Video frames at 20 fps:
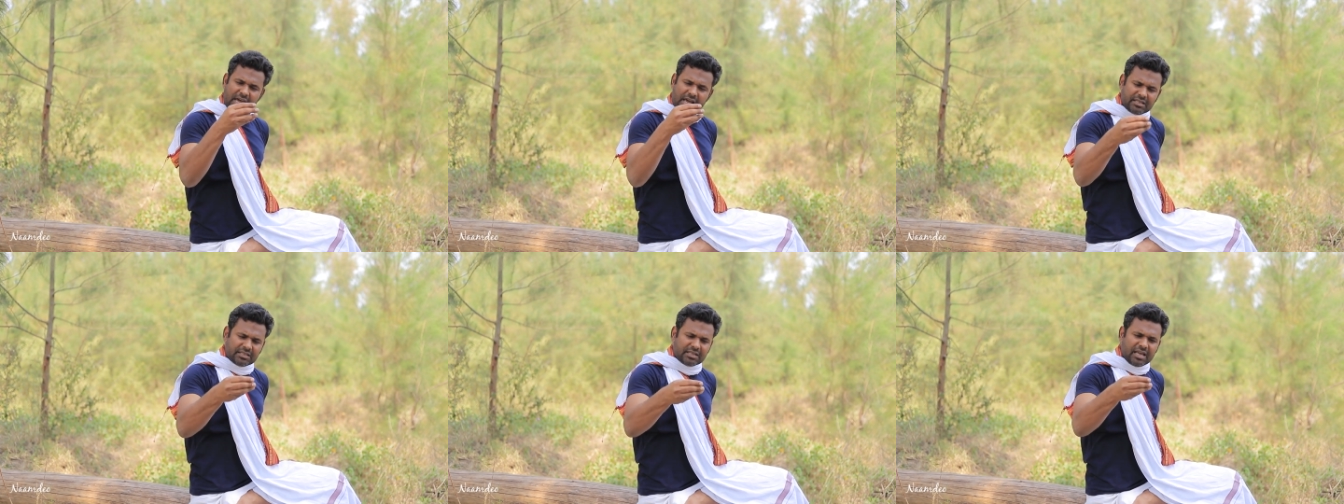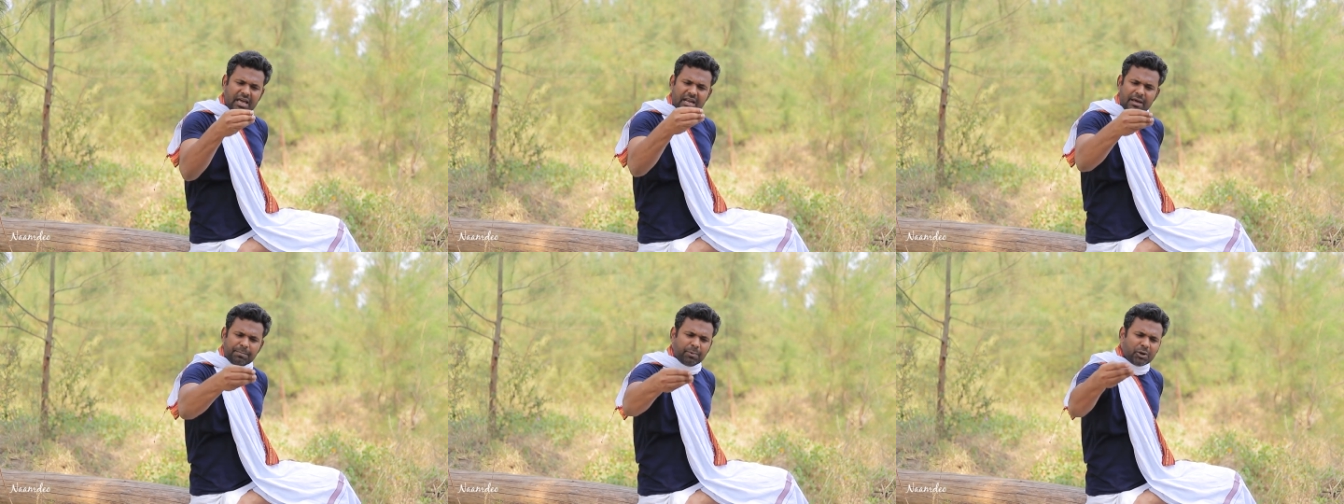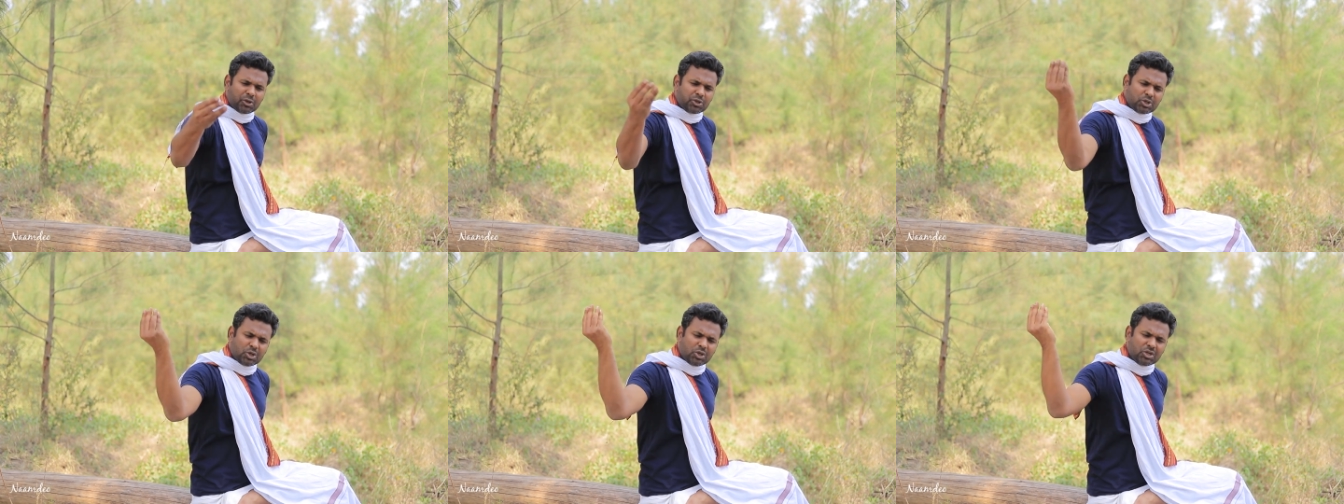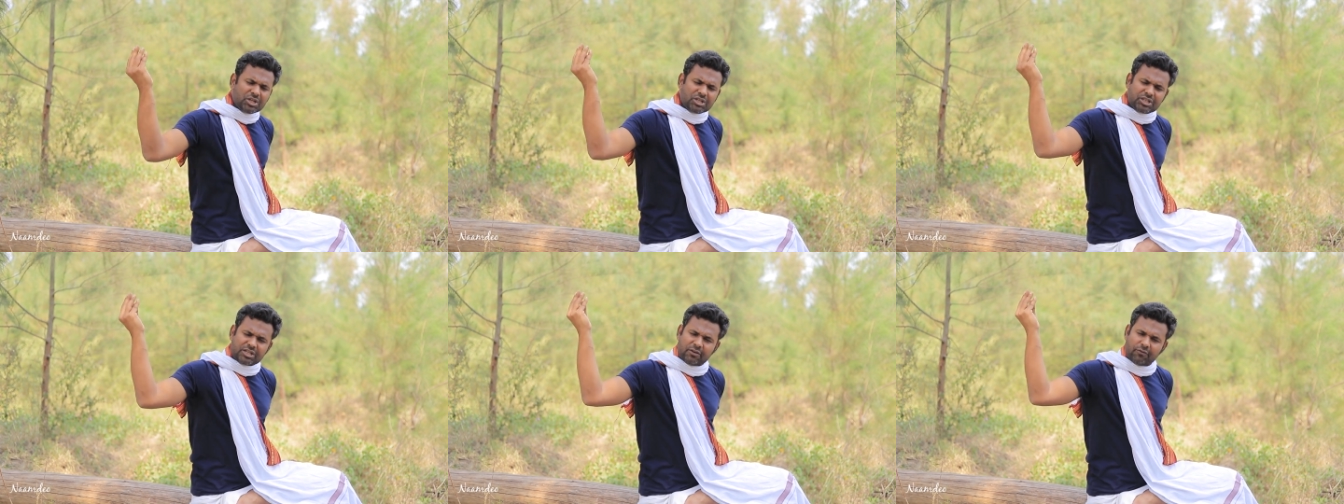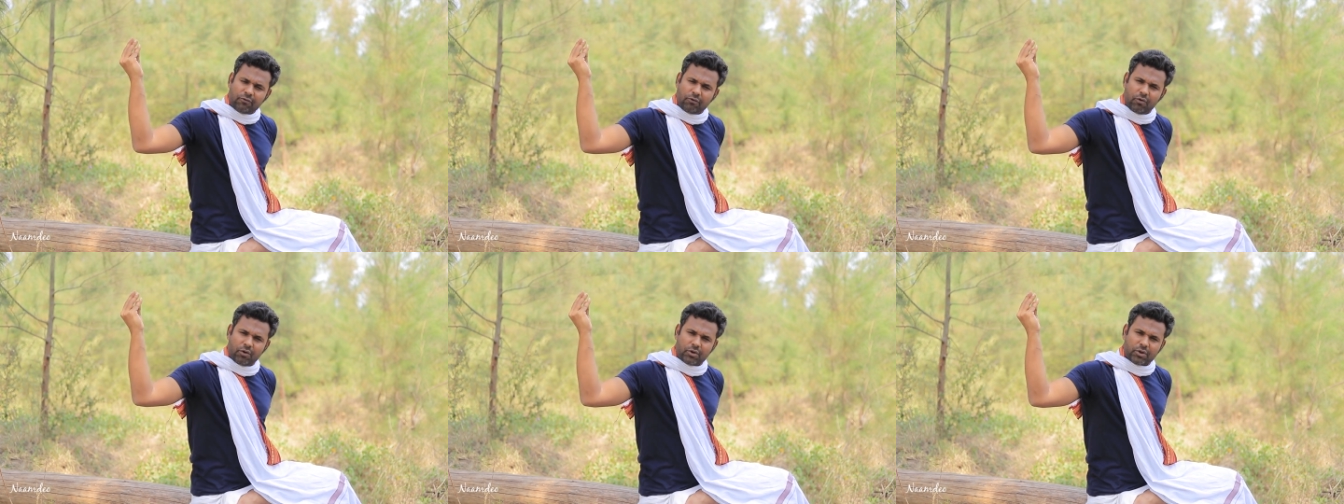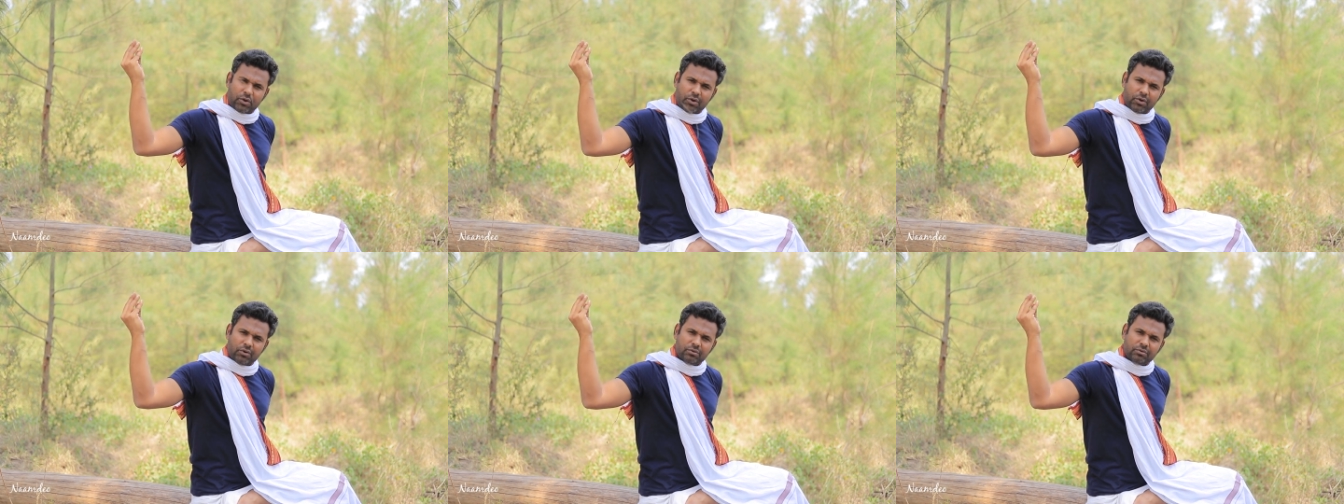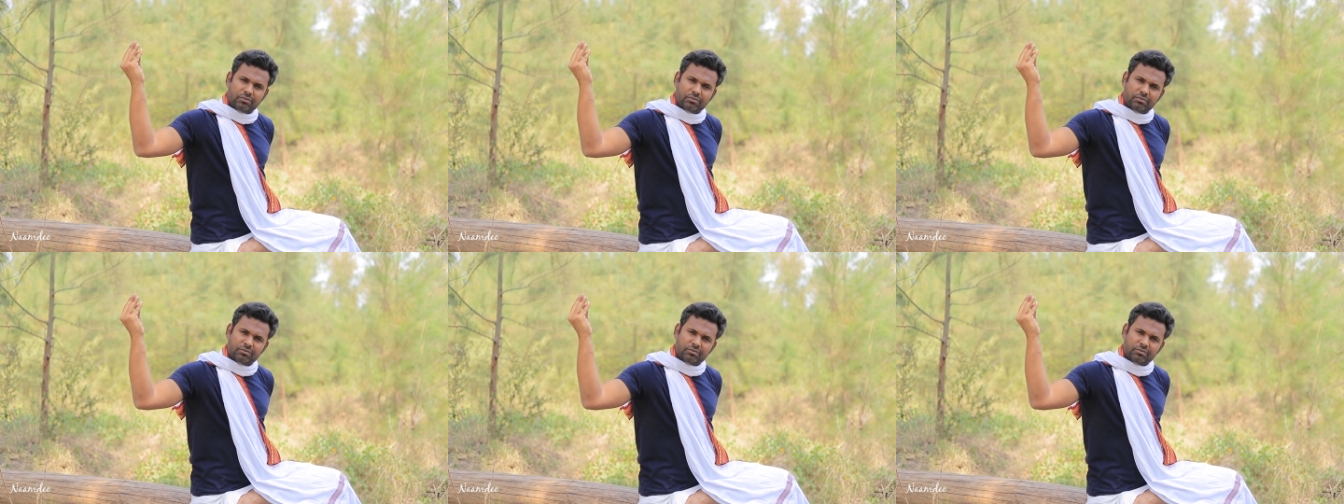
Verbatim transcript: is an opportunity for you,